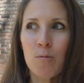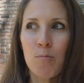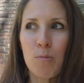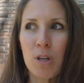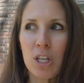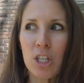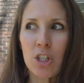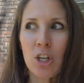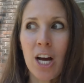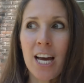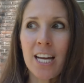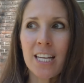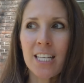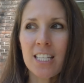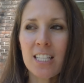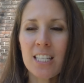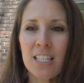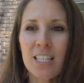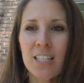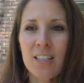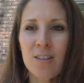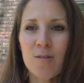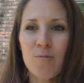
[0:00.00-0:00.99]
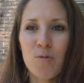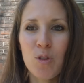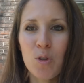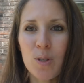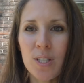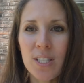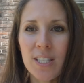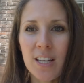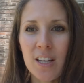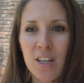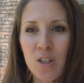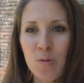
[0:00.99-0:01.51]
me trying to
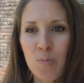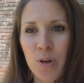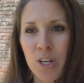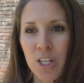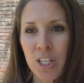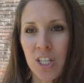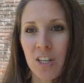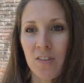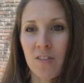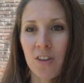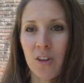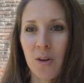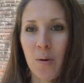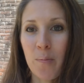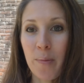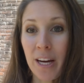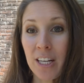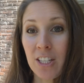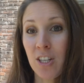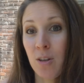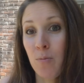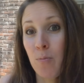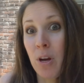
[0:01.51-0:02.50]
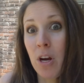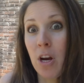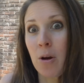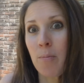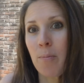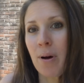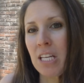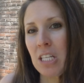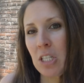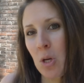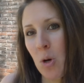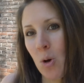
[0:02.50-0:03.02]
do a sales pitch even though I'm actually
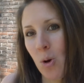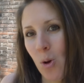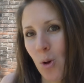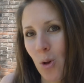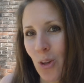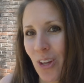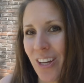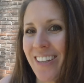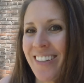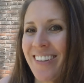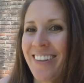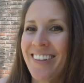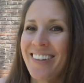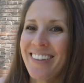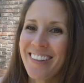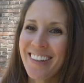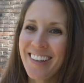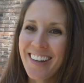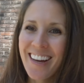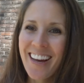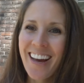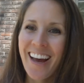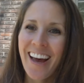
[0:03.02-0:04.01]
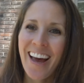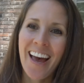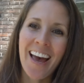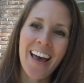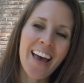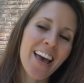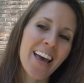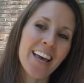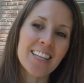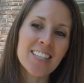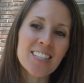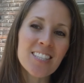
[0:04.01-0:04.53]
bearing my soul.
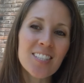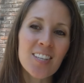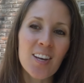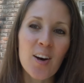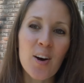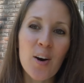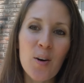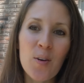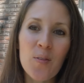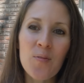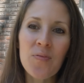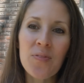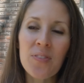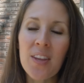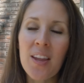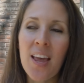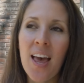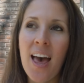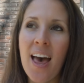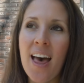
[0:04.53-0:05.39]
And so,